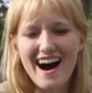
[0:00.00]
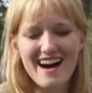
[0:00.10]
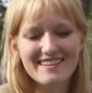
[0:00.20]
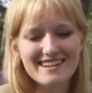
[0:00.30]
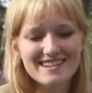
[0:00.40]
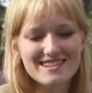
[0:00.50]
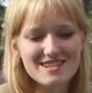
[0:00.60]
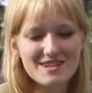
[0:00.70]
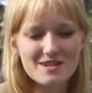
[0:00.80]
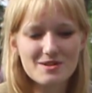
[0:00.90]
I like
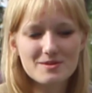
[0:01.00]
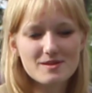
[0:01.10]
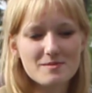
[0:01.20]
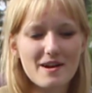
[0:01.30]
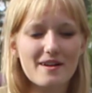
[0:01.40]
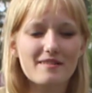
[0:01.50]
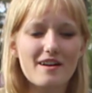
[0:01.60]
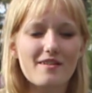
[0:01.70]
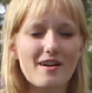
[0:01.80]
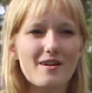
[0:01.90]
to use the
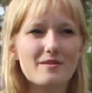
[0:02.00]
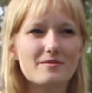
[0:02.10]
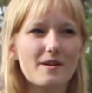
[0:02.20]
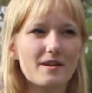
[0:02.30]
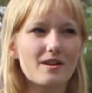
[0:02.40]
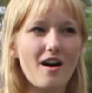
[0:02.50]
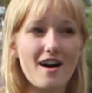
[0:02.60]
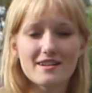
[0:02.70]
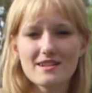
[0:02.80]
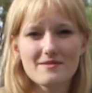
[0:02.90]
parallel of
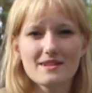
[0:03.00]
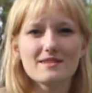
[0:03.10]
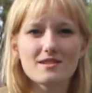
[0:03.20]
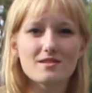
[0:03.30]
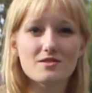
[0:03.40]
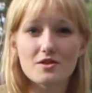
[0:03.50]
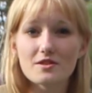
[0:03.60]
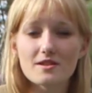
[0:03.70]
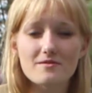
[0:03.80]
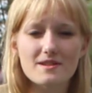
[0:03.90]
God giving the
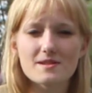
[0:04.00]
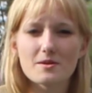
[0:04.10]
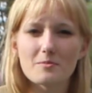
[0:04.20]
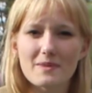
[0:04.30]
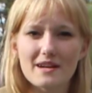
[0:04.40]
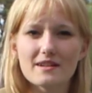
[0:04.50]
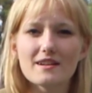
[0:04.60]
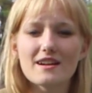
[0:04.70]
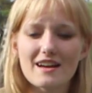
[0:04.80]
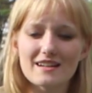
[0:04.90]
children of Israel
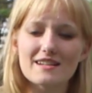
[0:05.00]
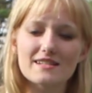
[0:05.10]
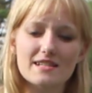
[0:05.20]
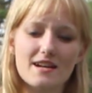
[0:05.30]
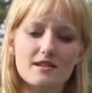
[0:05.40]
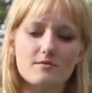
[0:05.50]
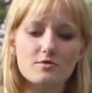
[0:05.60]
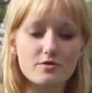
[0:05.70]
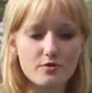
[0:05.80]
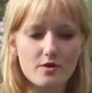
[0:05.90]
manna, and he said,
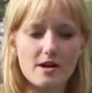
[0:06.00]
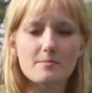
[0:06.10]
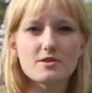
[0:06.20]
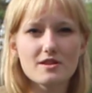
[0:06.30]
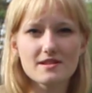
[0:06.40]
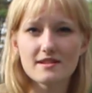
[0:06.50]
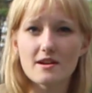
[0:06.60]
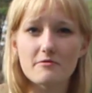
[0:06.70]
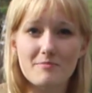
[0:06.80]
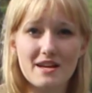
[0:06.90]
store up just
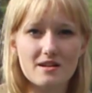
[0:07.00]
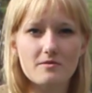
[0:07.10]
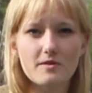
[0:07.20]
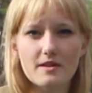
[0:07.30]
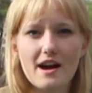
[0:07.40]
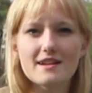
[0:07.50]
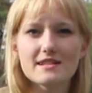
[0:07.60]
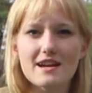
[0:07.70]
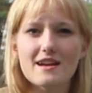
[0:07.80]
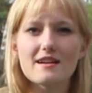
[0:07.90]
enough manna for that
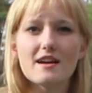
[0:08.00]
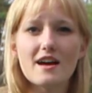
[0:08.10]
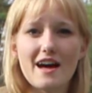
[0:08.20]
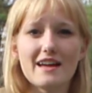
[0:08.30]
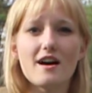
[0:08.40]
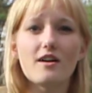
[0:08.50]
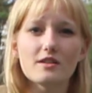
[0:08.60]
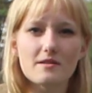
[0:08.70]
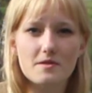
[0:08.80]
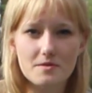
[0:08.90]
day, and I'll
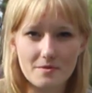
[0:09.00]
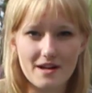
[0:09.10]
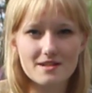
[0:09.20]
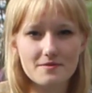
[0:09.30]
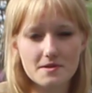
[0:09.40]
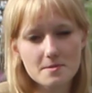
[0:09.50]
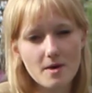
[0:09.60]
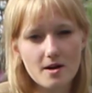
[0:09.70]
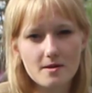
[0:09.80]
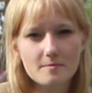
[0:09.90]
give you the rest for
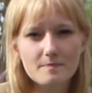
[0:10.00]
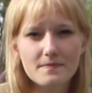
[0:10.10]
tomorrow.